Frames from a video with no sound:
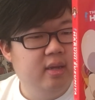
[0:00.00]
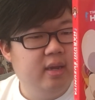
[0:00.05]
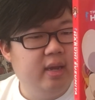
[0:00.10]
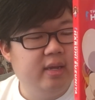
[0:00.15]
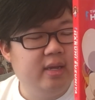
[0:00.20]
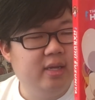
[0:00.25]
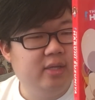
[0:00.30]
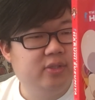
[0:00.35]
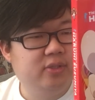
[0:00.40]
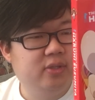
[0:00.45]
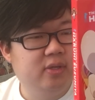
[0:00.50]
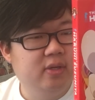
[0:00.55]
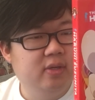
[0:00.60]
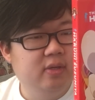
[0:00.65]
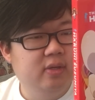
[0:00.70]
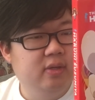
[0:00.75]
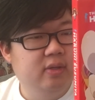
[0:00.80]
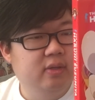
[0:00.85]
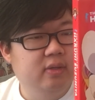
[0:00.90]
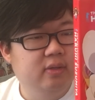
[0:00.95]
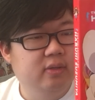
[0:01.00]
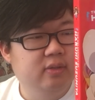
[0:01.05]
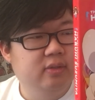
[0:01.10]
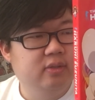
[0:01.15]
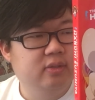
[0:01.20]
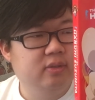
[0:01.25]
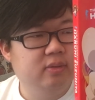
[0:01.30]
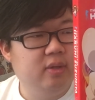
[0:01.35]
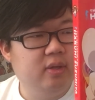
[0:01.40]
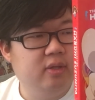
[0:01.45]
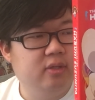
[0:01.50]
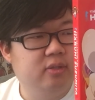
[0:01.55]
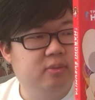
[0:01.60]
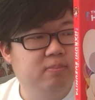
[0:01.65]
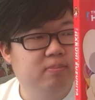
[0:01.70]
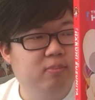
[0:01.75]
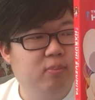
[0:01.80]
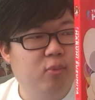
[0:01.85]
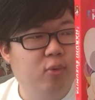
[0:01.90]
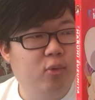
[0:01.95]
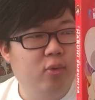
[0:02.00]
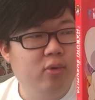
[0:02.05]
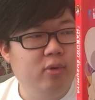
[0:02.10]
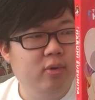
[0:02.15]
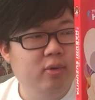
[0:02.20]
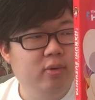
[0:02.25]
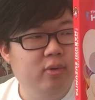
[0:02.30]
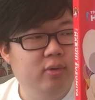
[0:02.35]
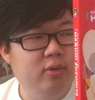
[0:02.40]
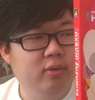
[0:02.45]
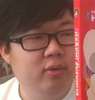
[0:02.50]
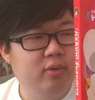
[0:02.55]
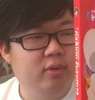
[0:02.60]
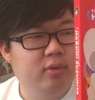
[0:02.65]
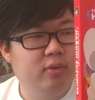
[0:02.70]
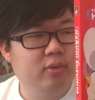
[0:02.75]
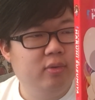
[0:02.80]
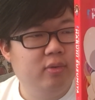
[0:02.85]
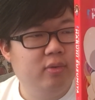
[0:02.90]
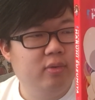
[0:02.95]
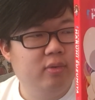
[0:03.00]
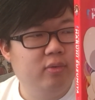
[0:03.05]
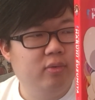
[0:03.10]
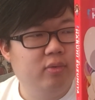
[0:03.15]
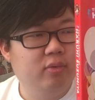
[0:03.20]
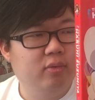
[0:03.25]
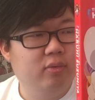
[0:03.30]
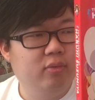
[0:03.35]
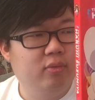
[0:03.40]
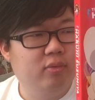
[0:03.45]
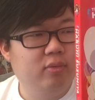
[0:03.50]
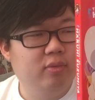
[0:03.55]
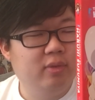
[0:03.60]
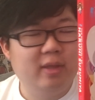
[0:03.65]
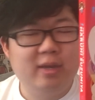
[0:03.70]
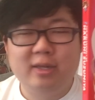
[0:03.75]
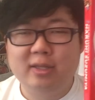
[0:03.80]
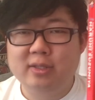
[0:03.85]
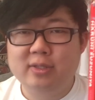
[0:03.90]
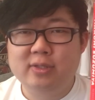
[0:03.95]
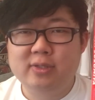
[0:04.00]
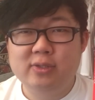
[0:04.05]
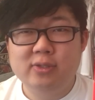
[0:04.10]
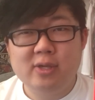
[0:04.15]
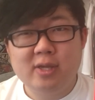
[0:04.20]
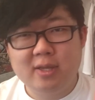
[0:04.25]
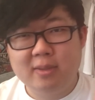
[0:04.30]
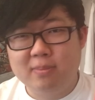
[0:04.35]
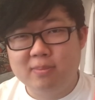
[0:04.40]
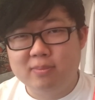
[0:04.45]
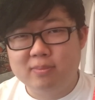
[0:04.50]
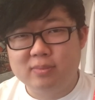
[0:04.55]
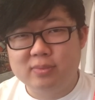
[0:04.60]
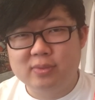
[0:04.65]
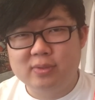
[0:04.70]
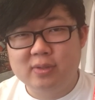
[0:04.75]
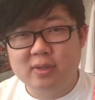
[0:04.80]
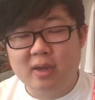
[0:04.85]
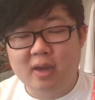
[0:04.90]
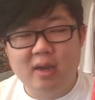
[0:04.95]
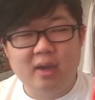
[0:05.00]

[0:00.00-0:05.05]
I guess it's more than it seems.